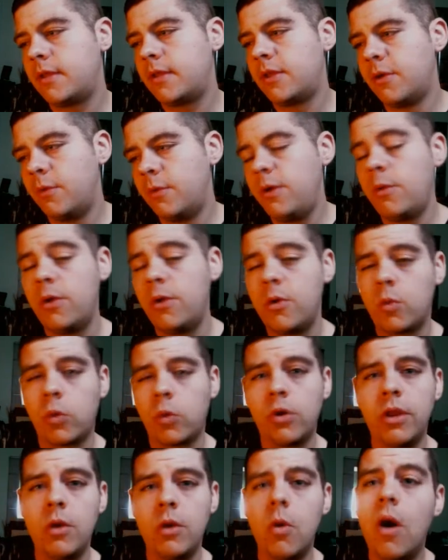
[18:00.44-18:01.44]
we wouldn't
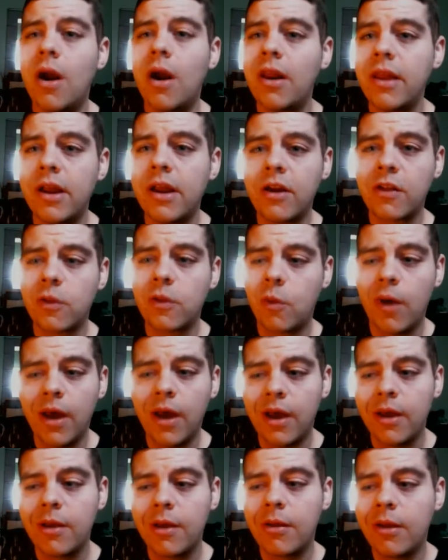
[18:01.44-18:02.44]
really want it any other
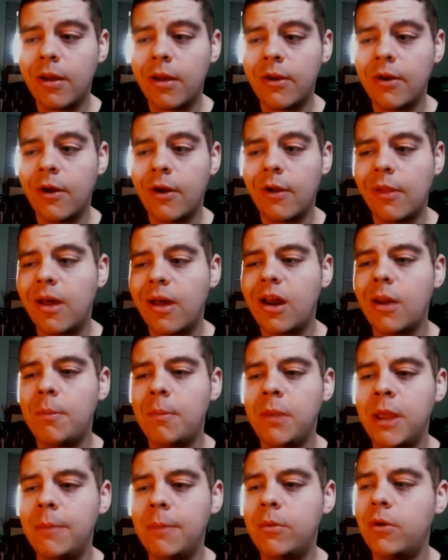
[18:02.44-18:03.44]
way. A lot of
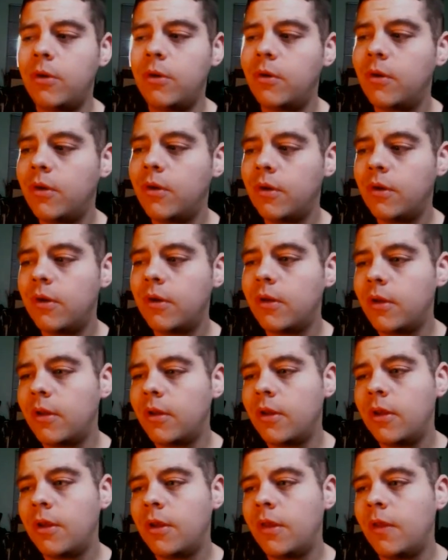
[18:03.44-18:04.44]
people,
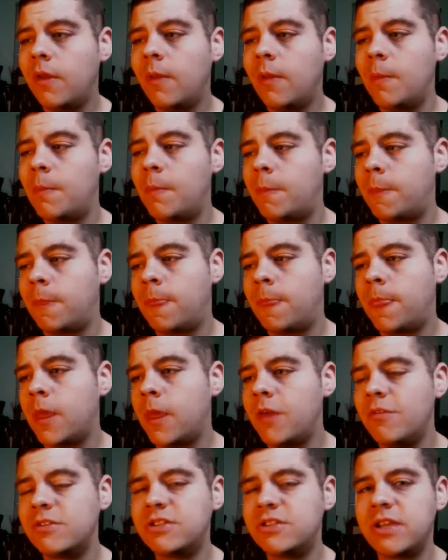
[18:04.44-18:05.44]
they
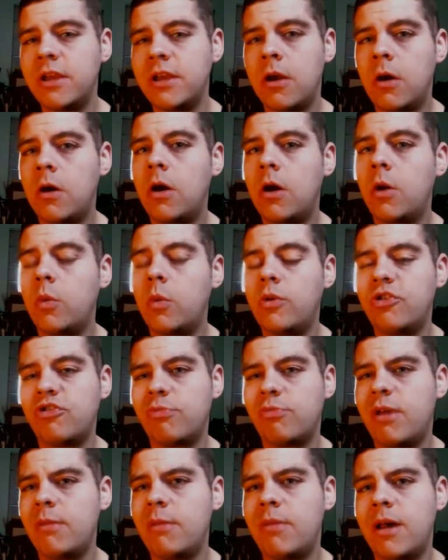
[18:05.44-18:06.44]
even say, oh, I
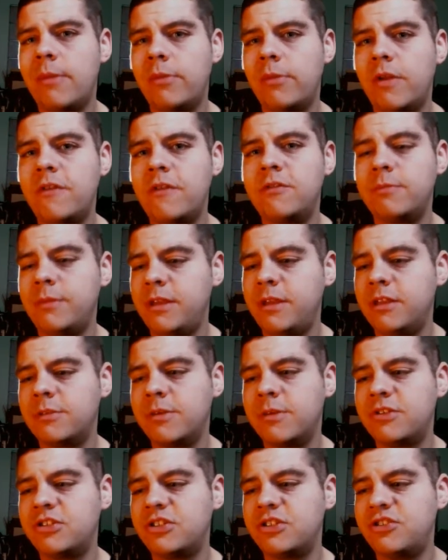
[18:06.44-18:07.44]
wish my mom loved me as
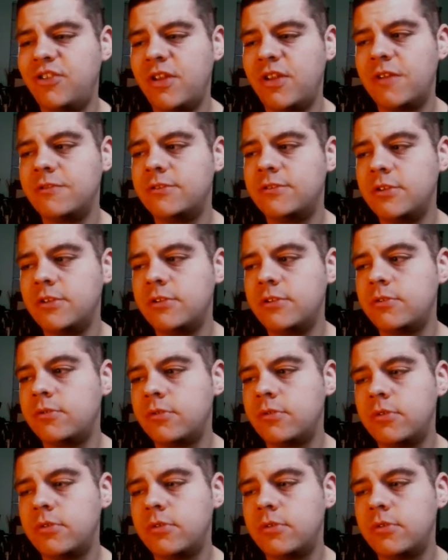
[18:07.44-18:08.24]
much as she loves you.